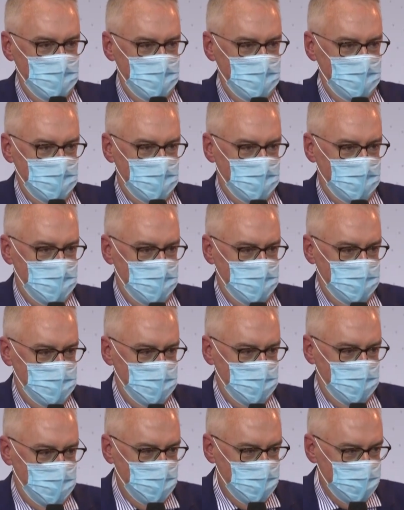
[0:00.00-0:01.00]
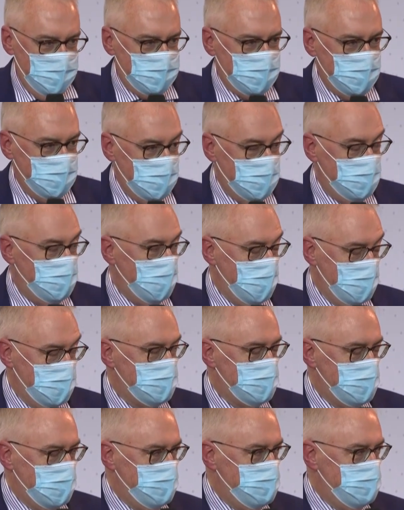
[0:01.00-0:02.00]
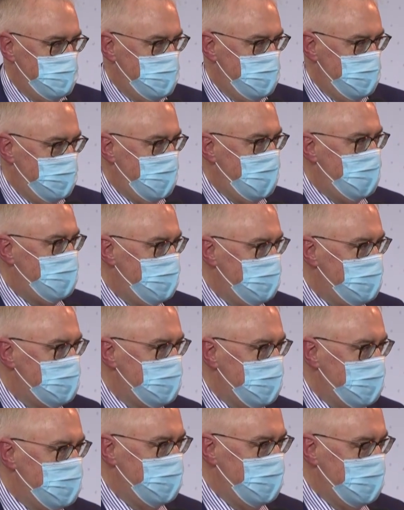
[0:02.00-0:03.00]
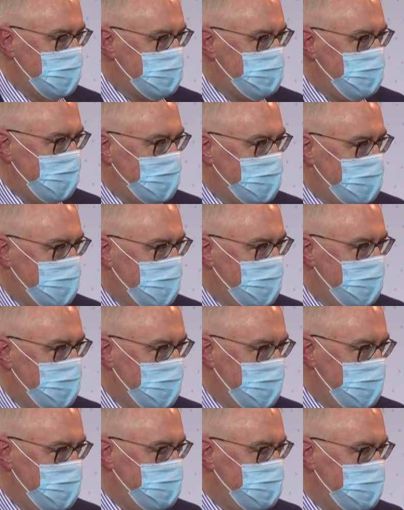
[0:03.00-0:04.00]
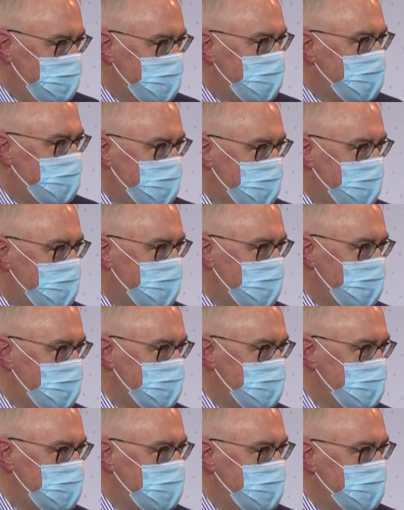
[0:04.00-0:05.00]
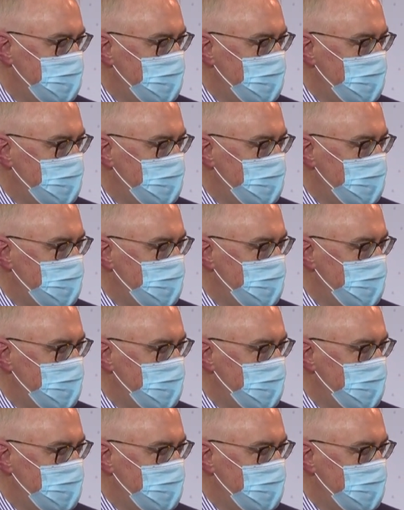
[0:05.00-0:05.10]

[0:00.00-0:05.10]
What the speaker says: all of the other policy developments that we expect in the coming years